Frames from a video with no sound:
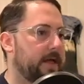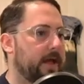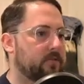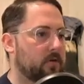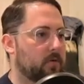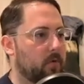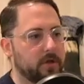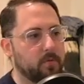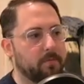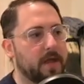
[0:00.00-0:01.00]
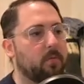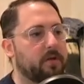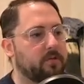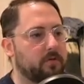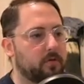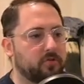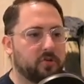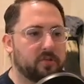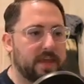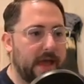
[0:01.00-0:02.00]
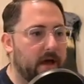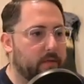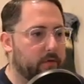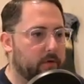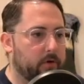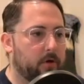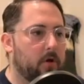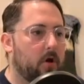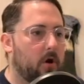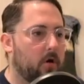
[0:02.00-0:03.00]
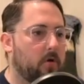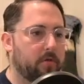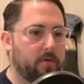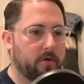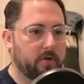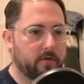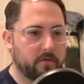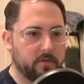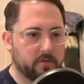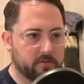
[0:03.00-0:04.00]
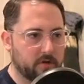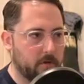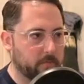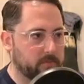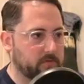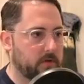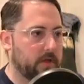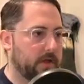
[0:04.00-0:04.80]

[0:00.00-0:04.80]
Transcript: And so what you may want to do is just gather all the sums.